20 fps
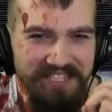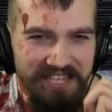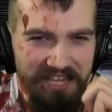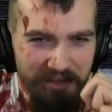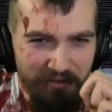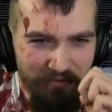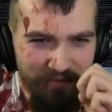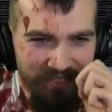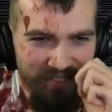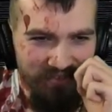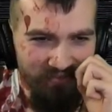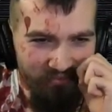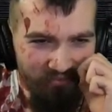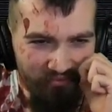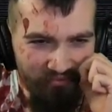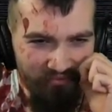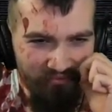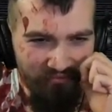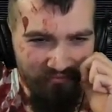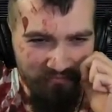that
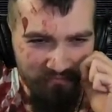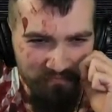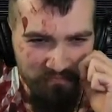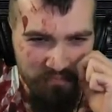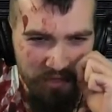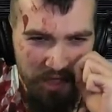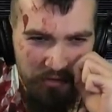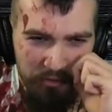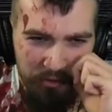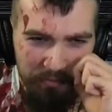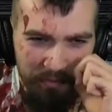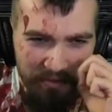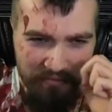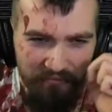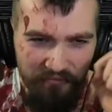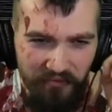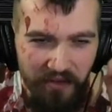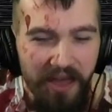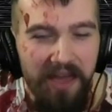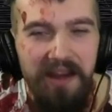it would be
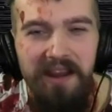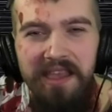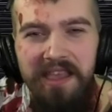very